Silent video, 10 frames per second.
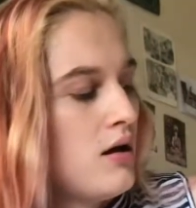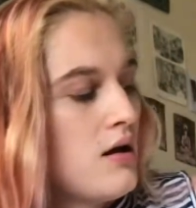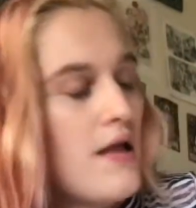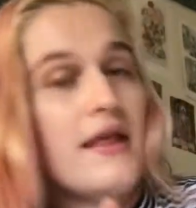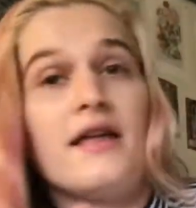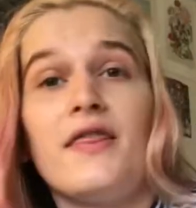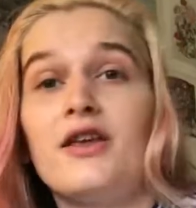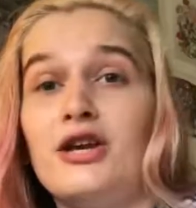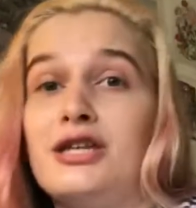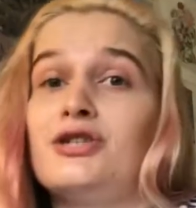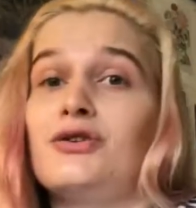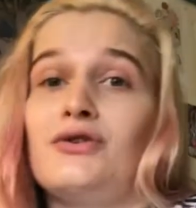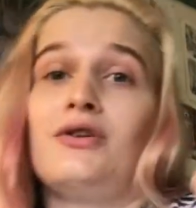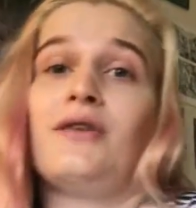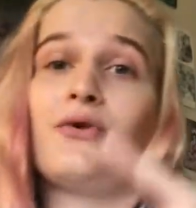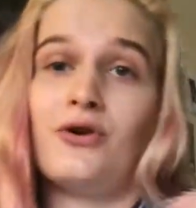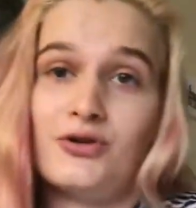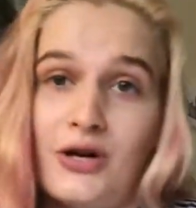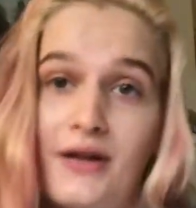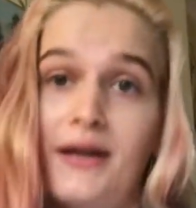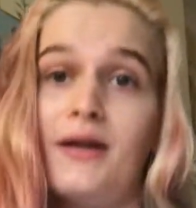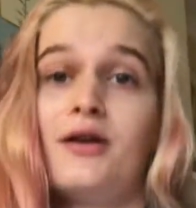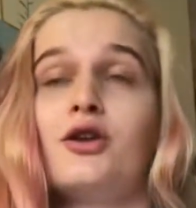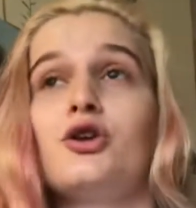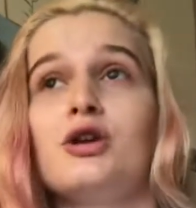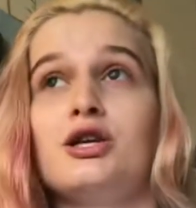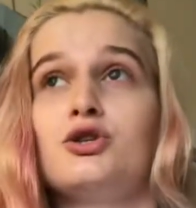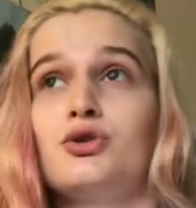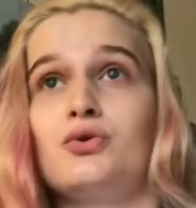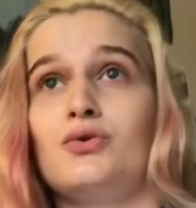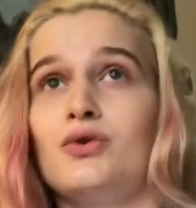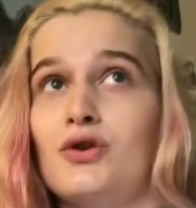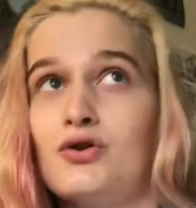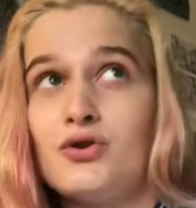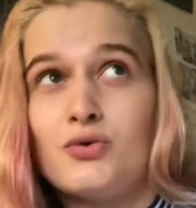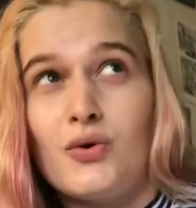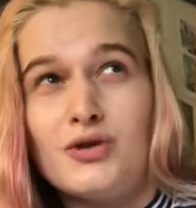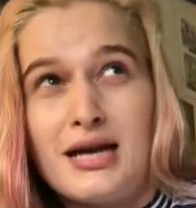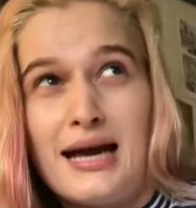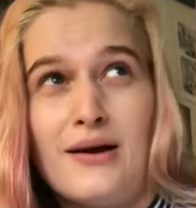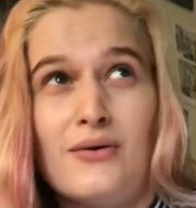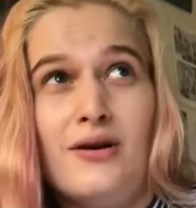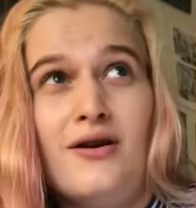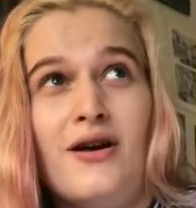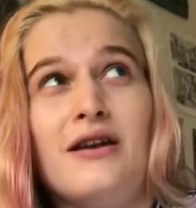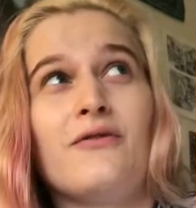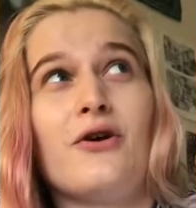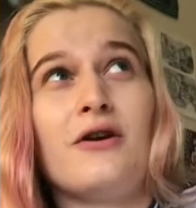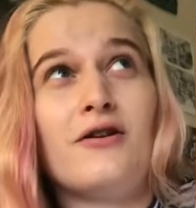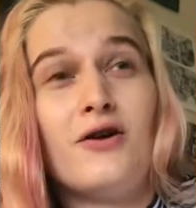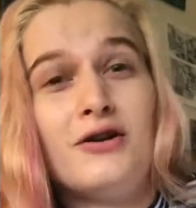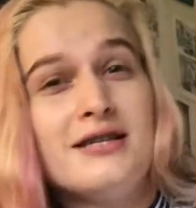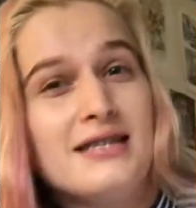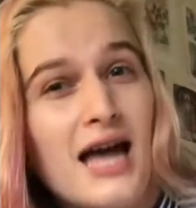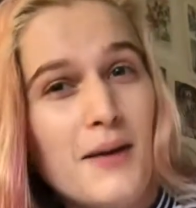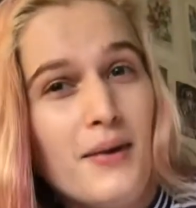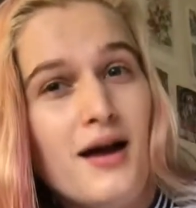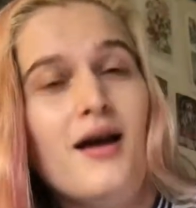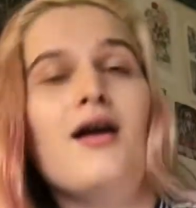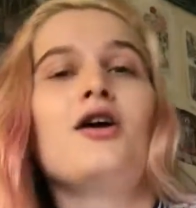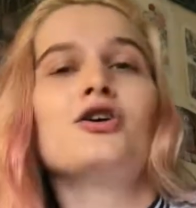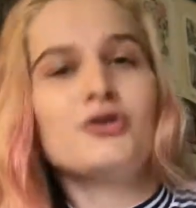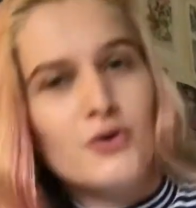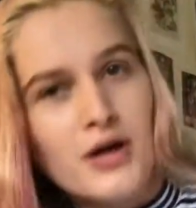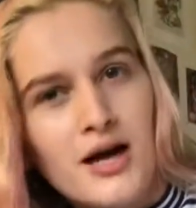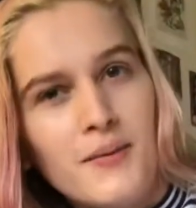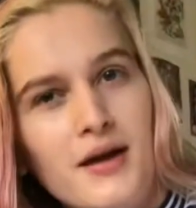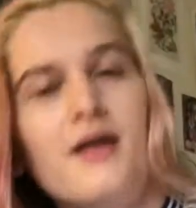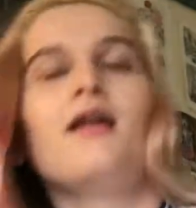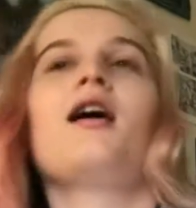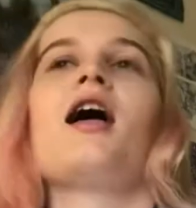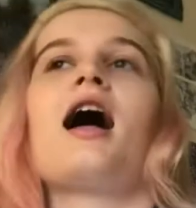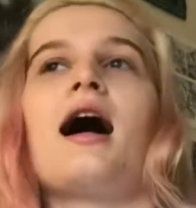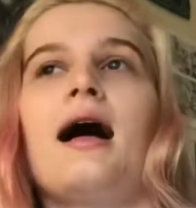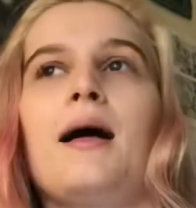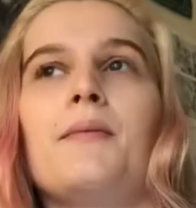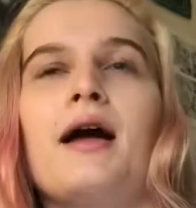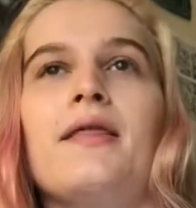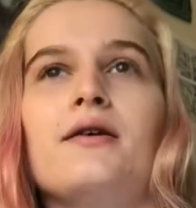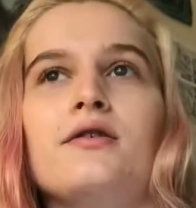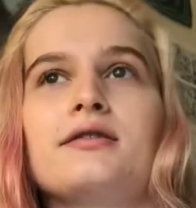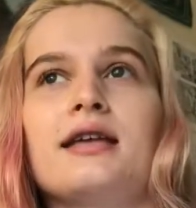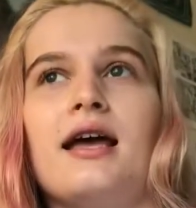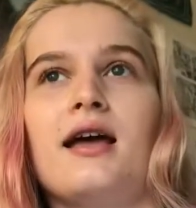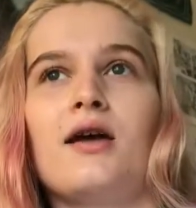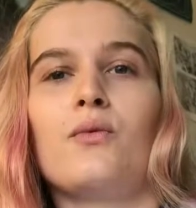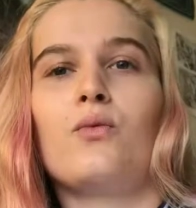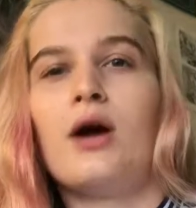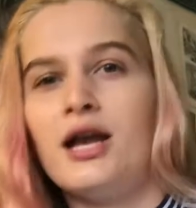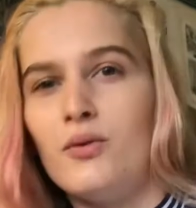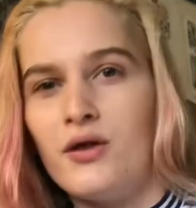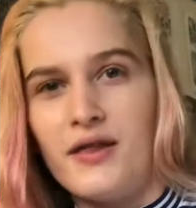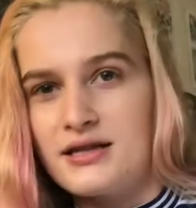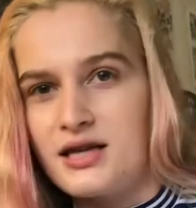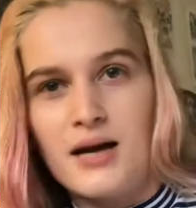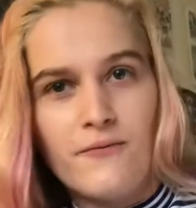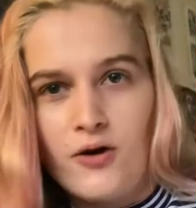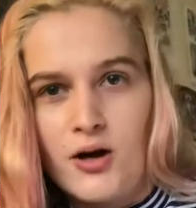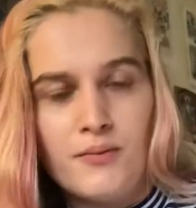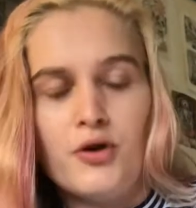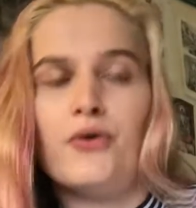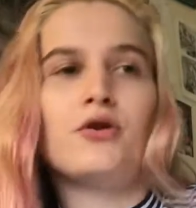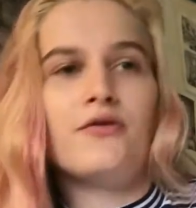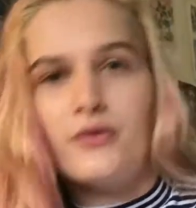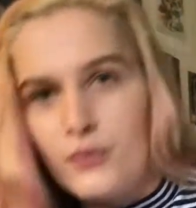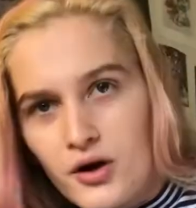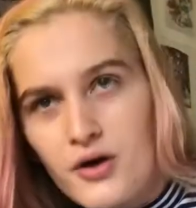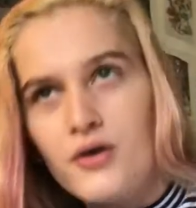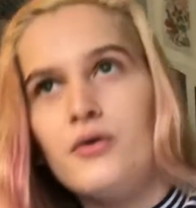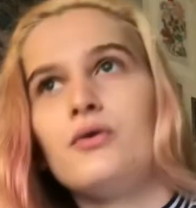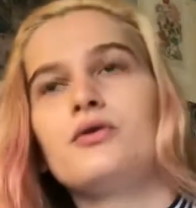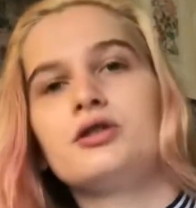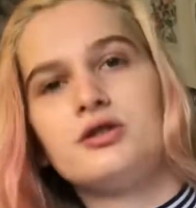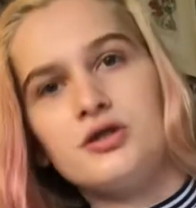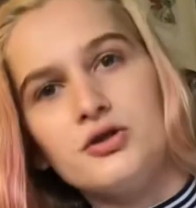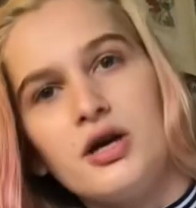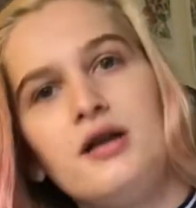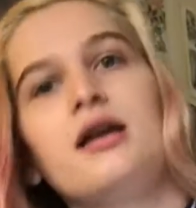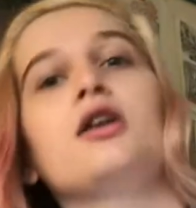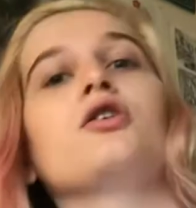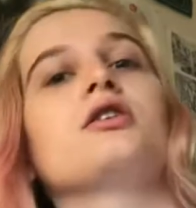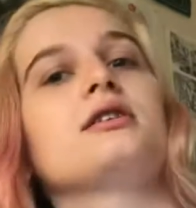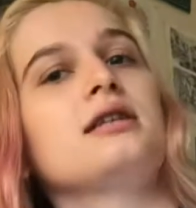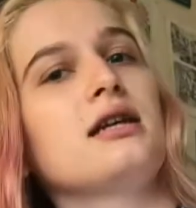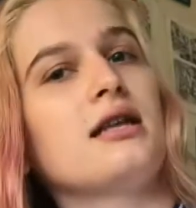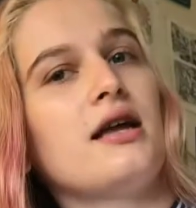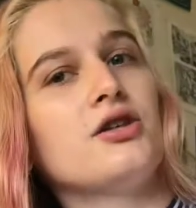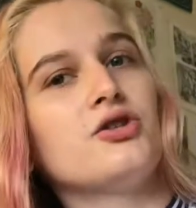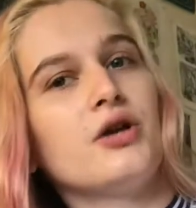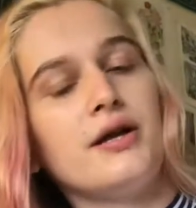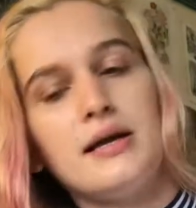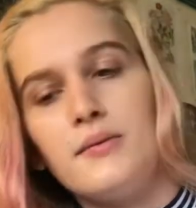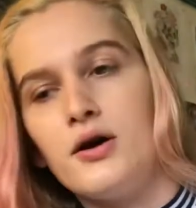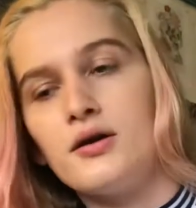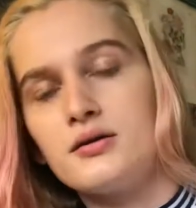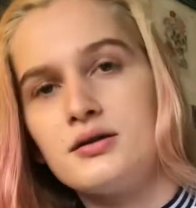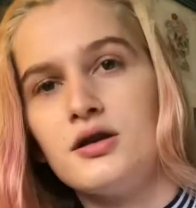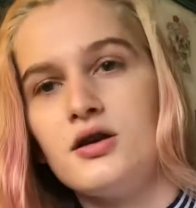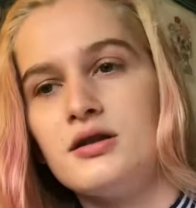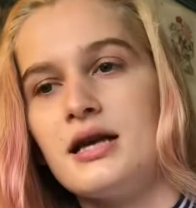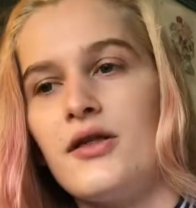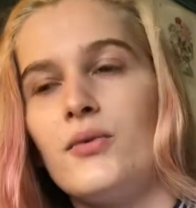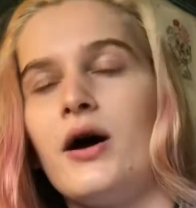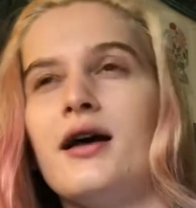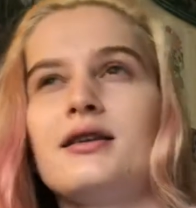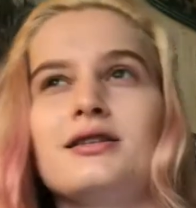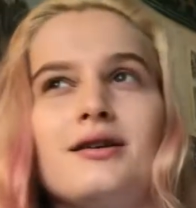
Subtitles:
The other thing you need to do if you're in Australia, you need to scroll down and you've got on your sidebar, scroll down a bit, and then it'll say where do you want things to come from, you know, all over the world or just Australia, and you've got to tick that Australia box because otherwise